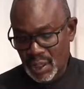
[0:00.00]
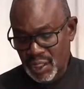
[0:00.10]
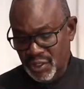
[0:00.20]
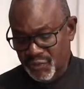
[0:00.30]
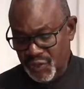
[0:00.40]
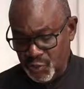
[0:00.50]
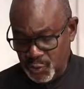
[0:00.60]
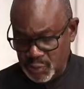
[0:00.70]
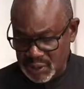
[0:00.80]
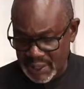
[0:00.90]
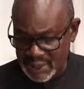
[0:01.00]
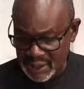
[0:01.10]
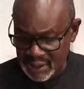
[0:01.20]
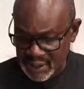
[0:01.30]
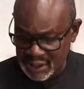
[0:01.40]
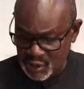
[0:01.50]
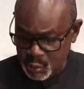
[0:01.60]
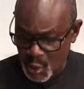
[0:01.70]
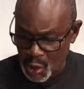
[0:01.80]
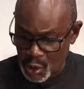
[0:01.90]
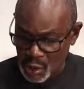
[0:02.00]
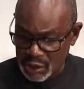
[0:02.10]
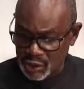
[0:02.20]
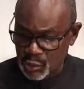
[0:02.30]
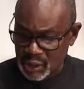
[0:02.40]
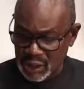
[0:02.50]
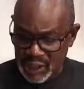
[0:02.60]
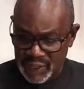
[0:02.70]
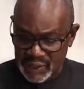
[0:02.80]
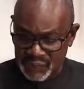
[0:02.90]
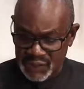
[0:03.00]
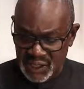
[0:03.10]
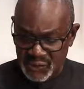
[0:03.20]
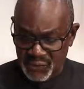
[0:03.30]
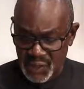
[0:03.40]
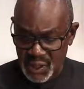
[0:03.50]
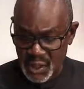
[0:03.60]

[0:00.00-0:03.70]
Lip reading: Individuals' identities swirl into a collective self